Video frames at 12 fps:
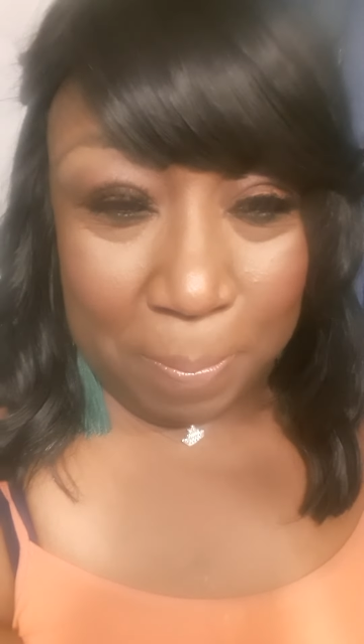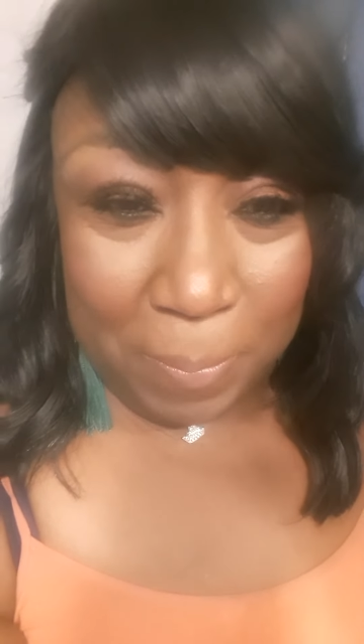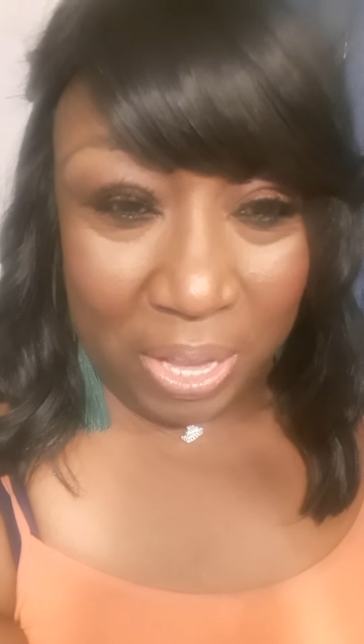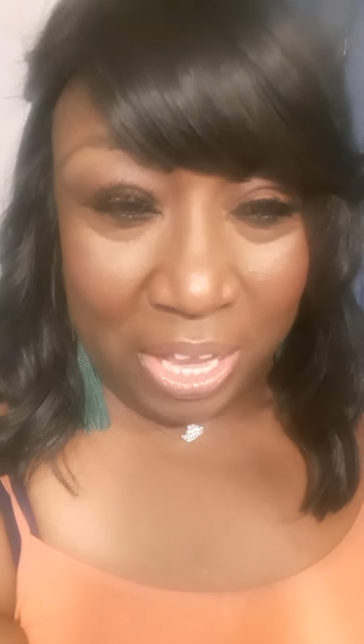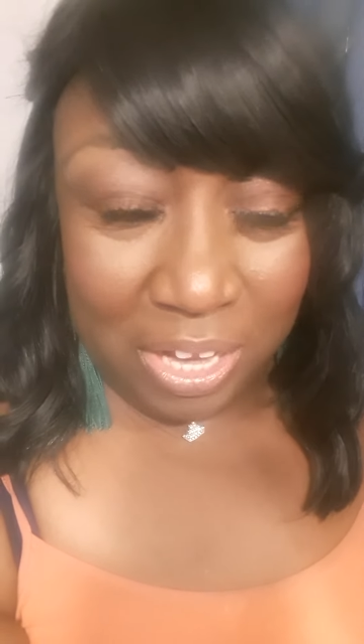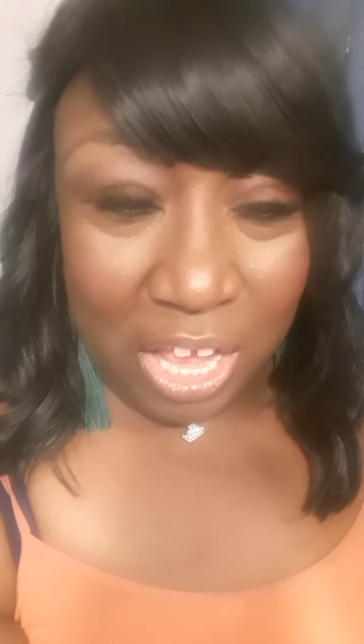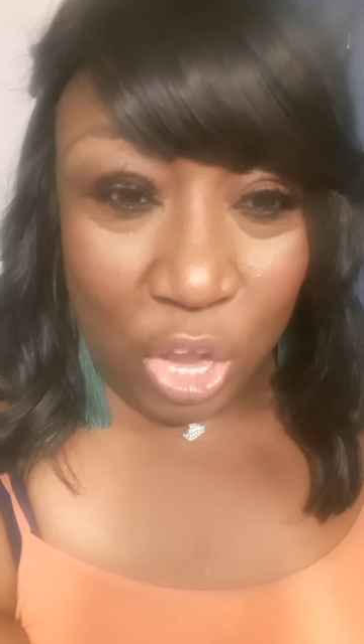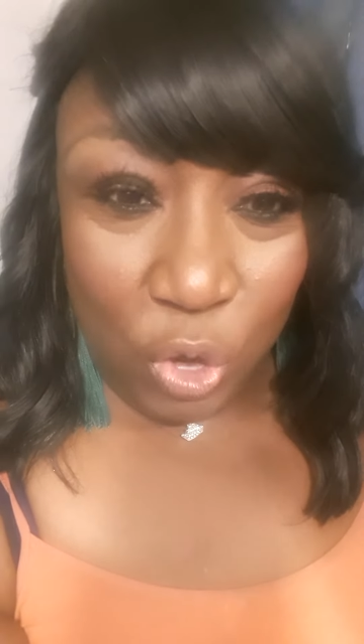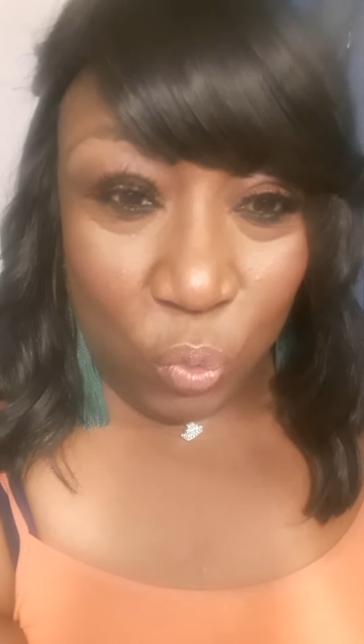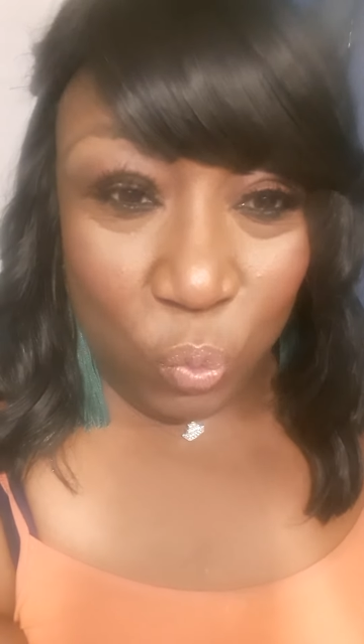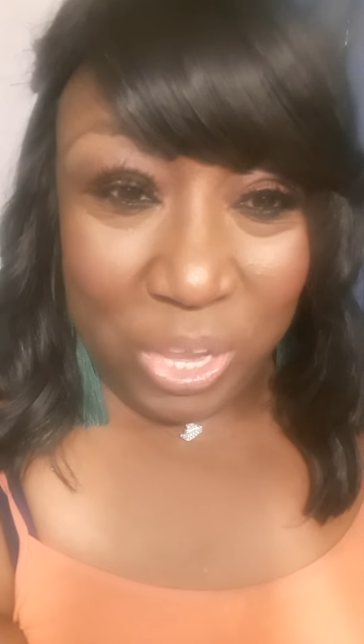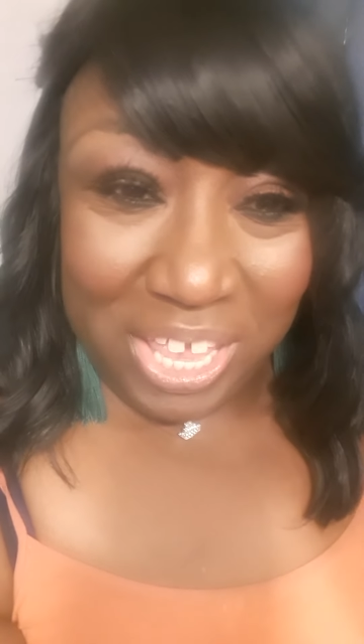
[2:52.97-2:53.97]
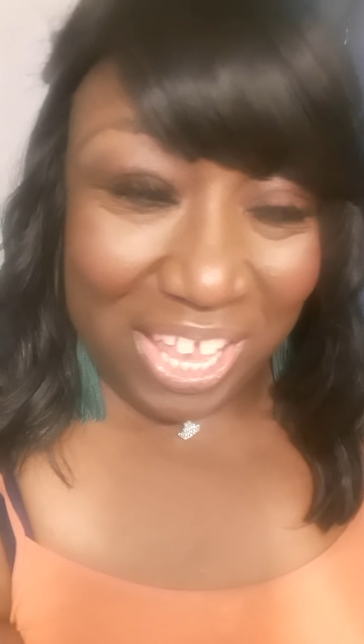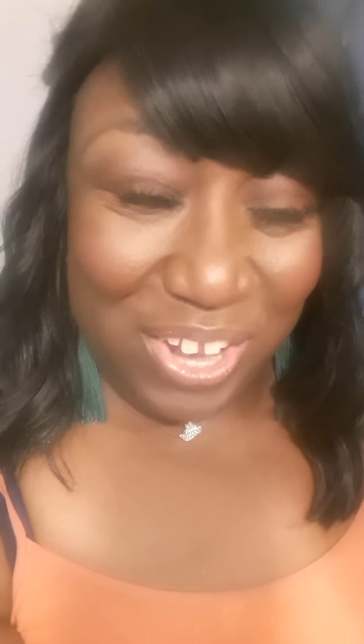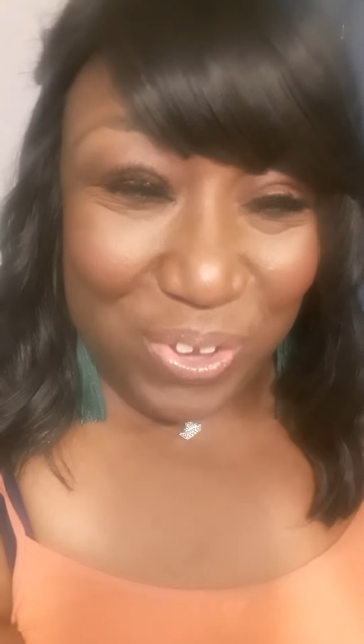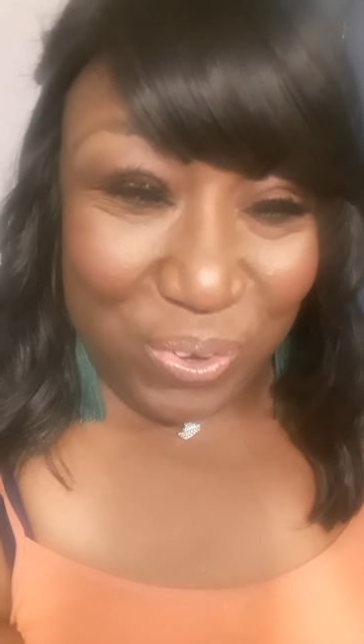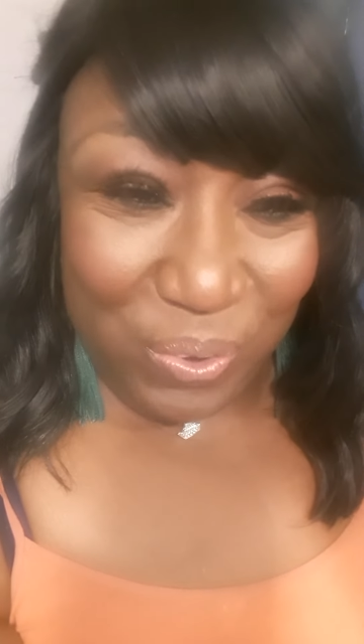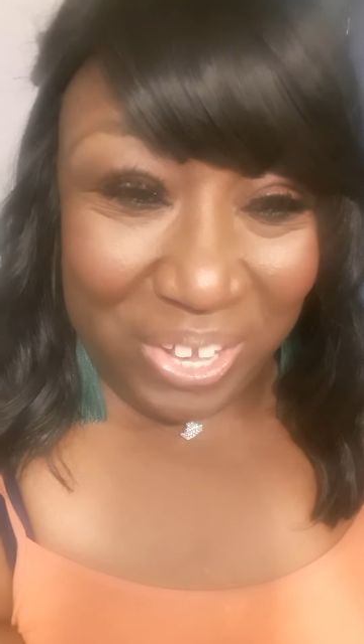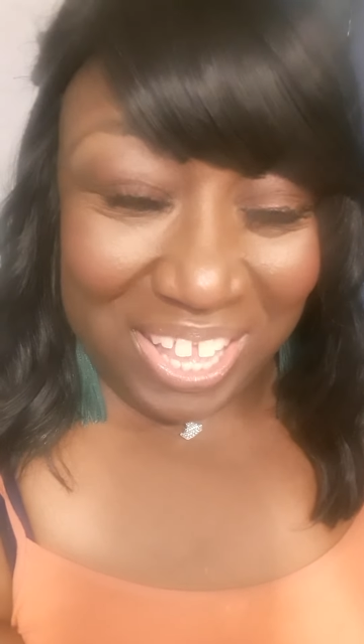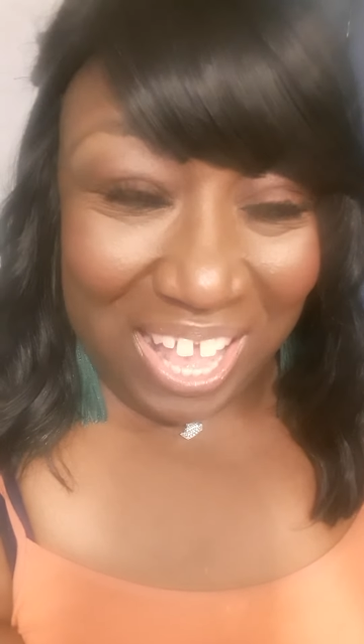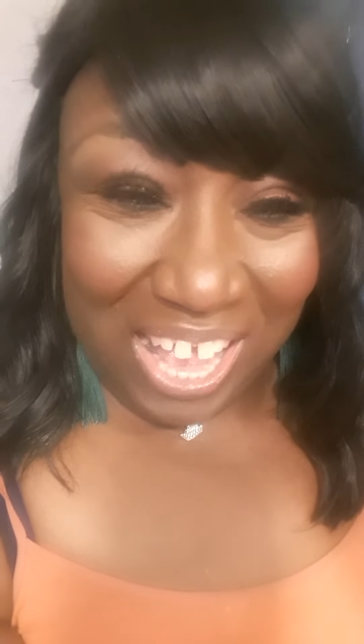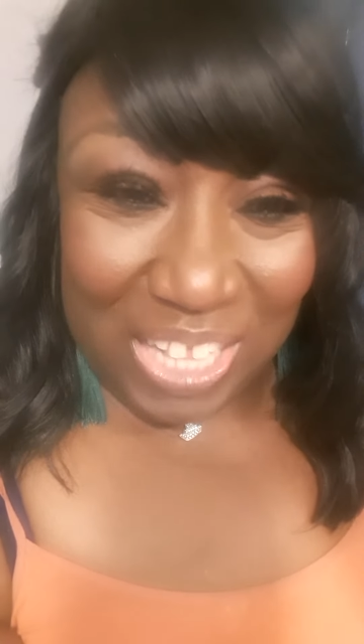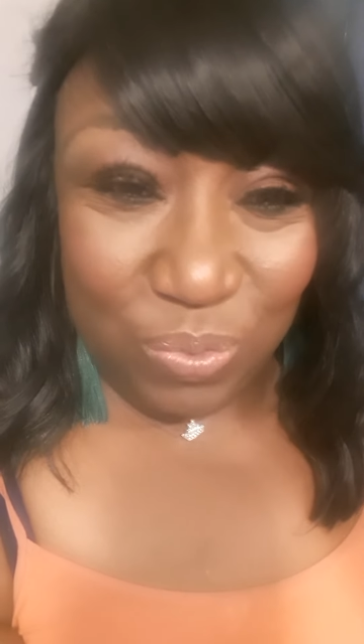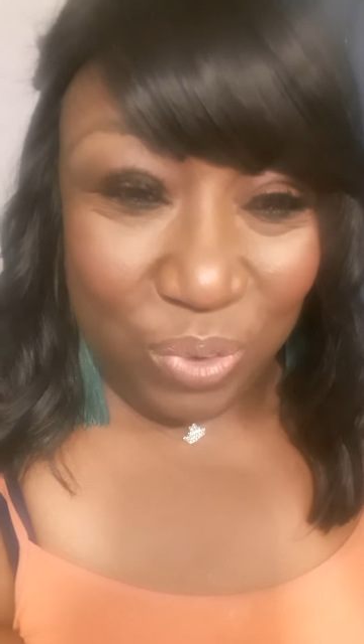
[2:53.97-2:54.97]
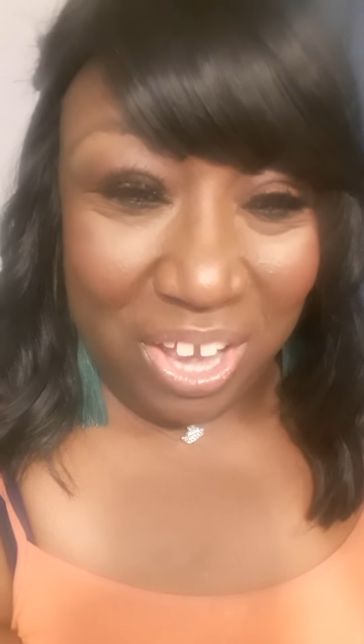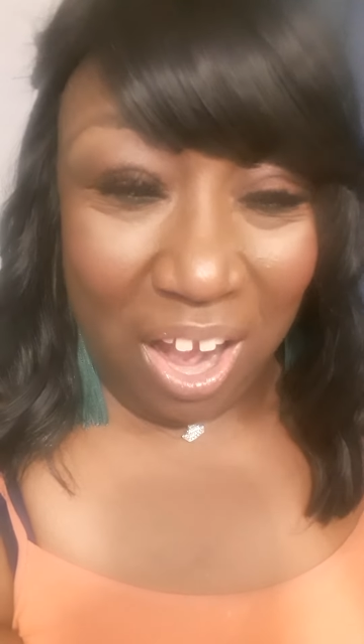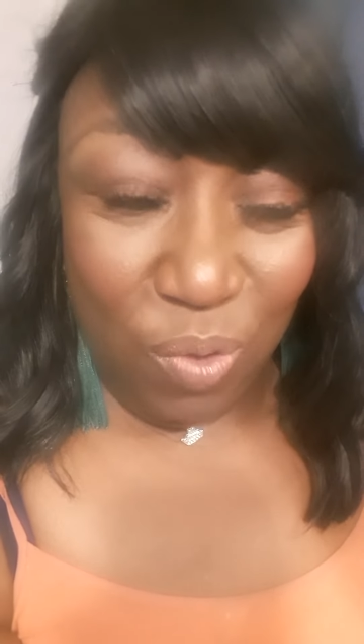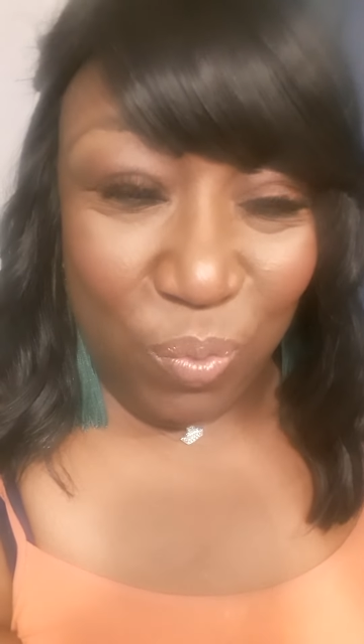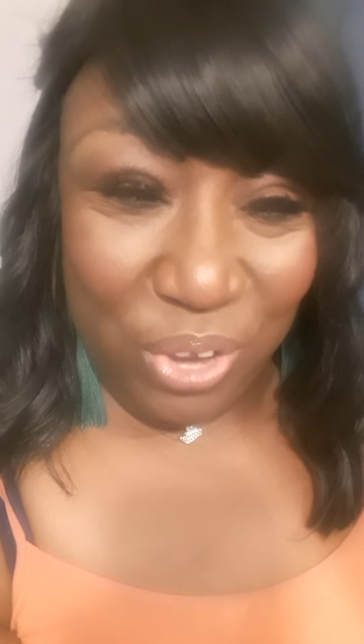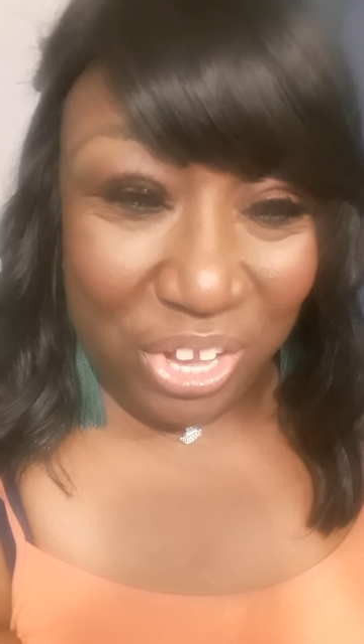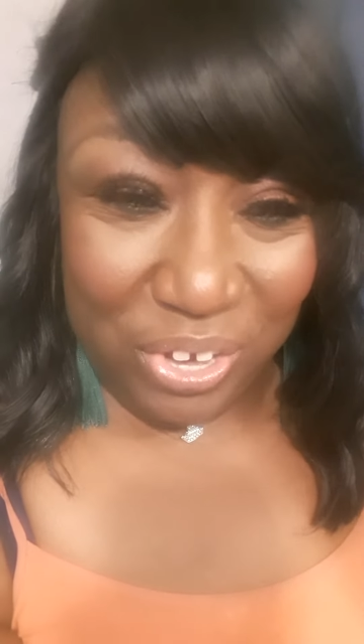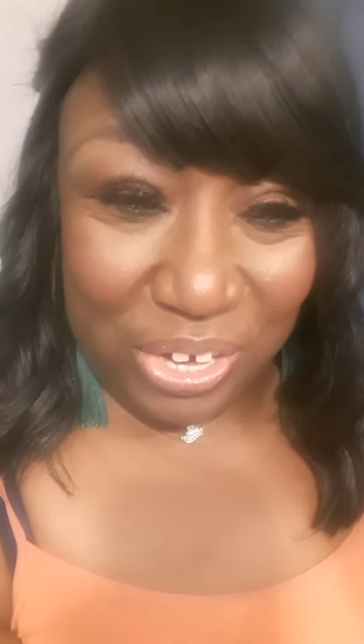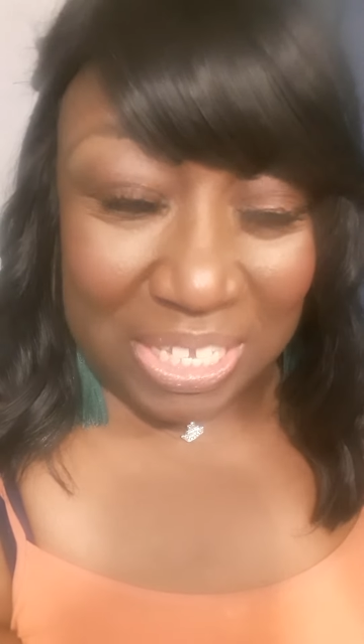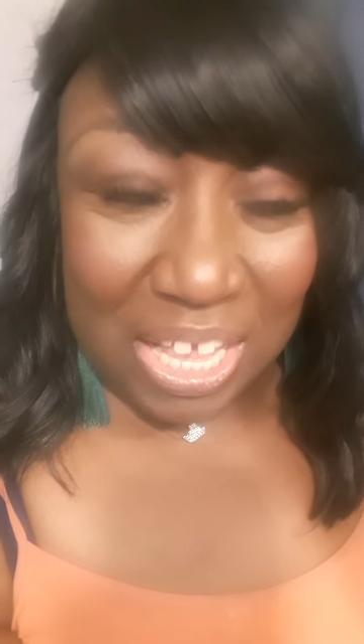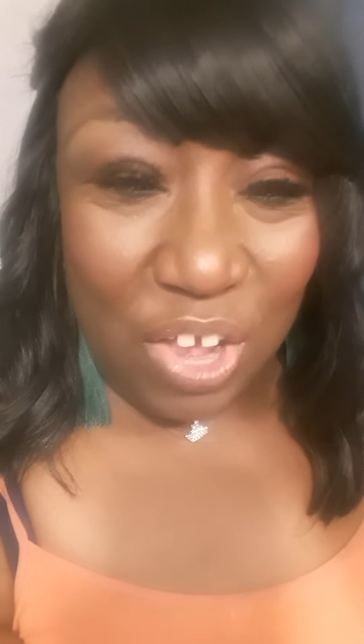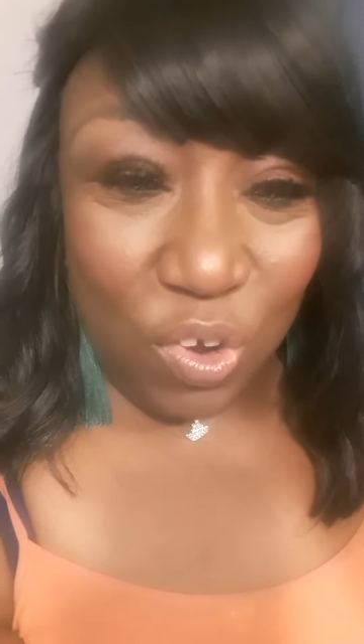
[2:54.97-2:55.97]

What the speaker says: but we can do it, guys. We are winners.